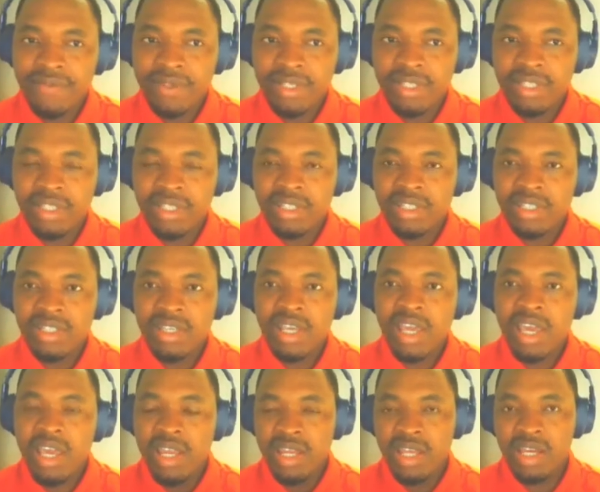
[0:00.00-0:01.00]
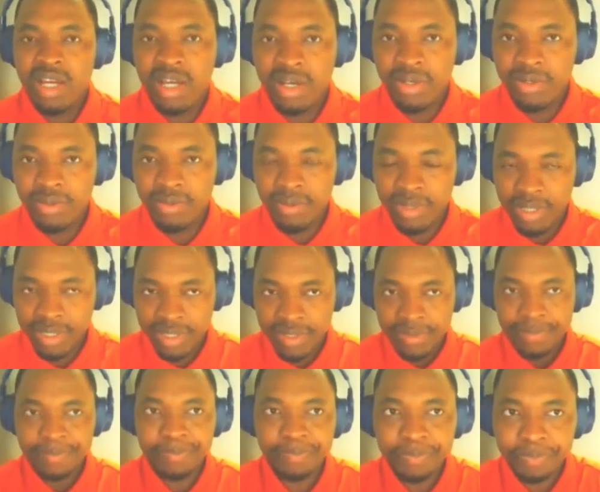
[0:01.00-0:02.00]
fit it anyhow you want.
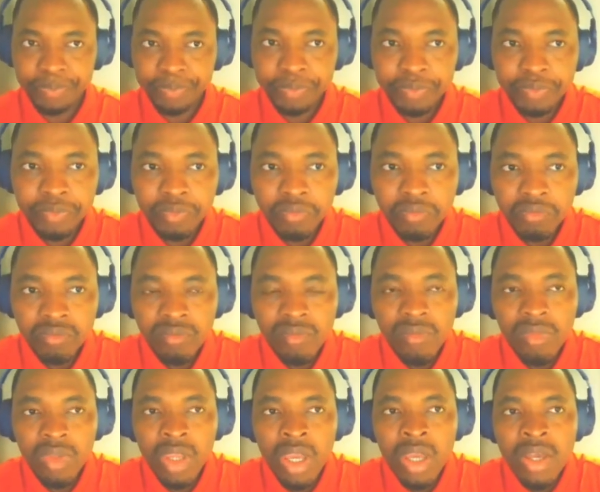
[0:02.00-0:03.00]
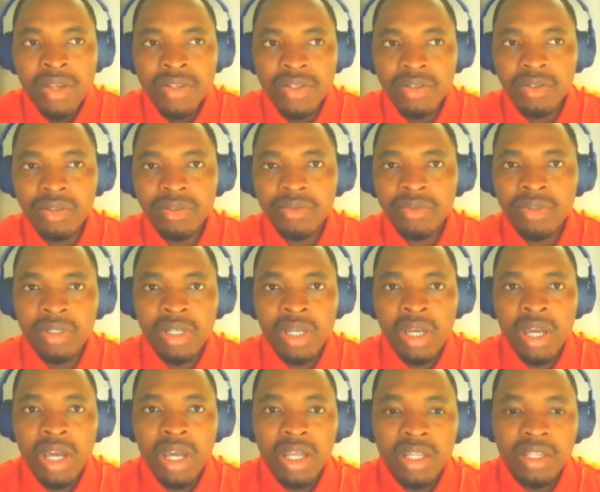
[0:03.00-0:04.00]
So
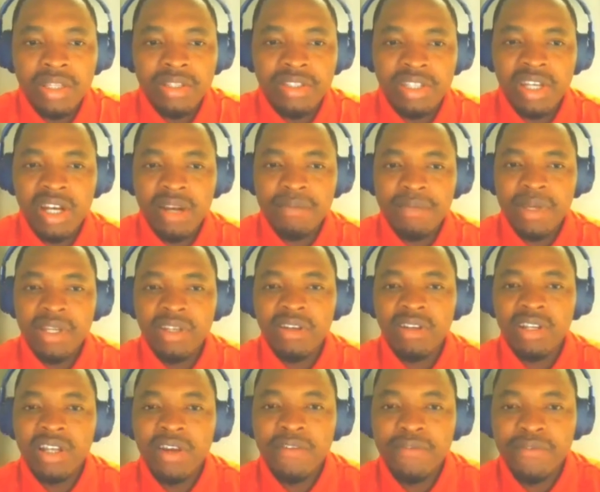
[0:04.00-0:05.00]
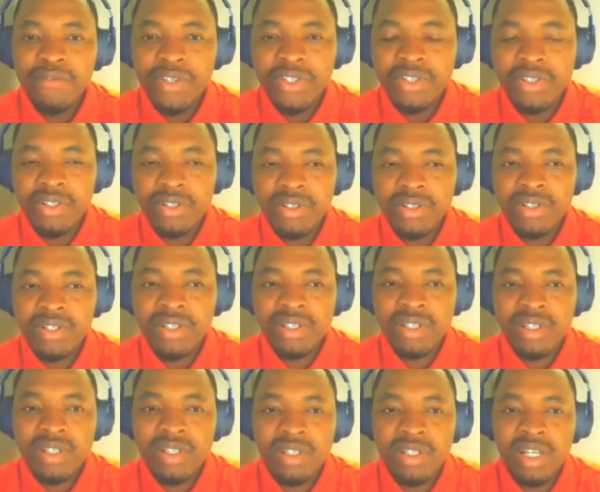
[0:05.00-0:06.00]
there are many other
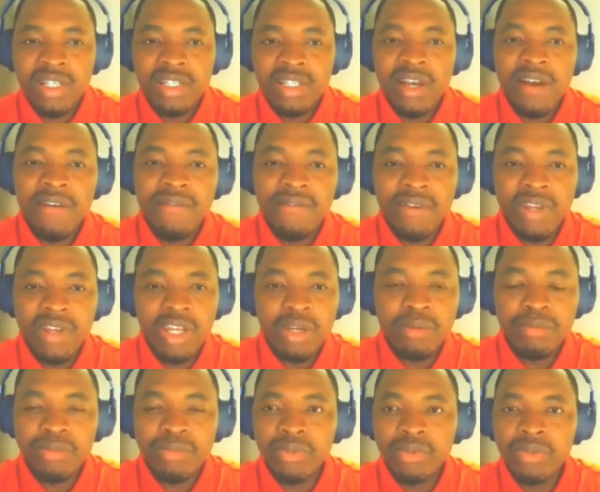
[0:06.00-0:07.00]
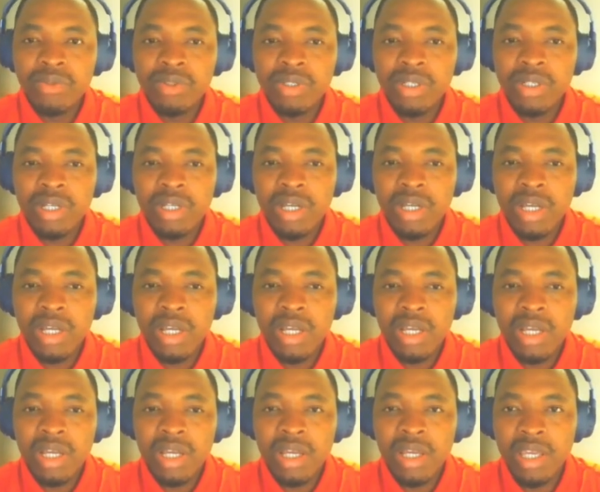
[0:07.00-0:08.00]
features that are available
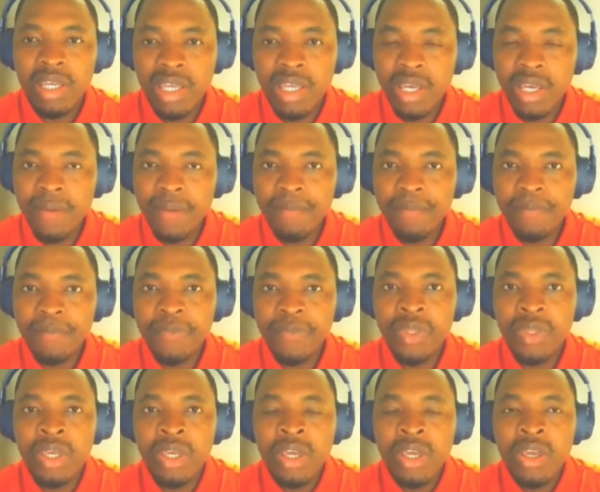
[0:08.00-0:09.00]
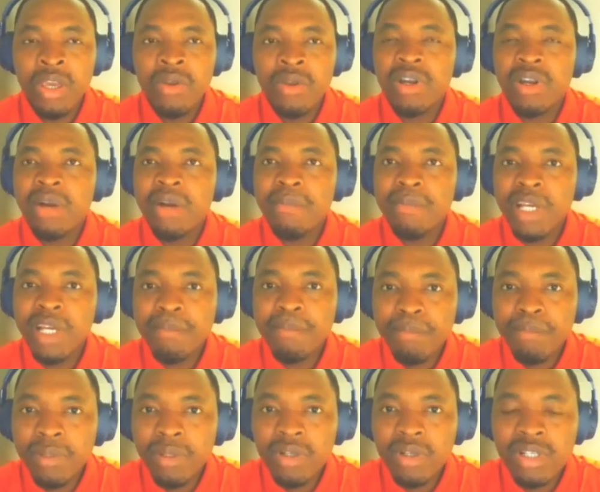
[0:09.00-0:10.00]
here. You can make
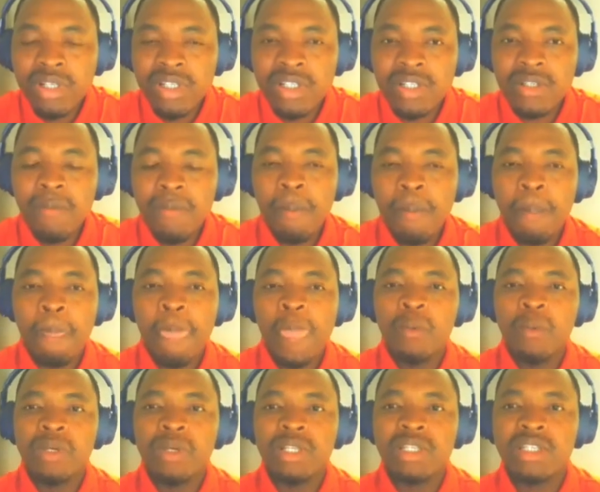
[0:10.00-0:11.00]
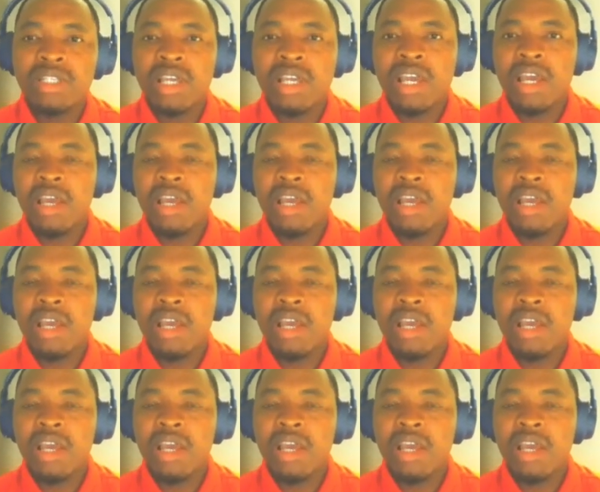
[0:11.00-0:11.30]
plots with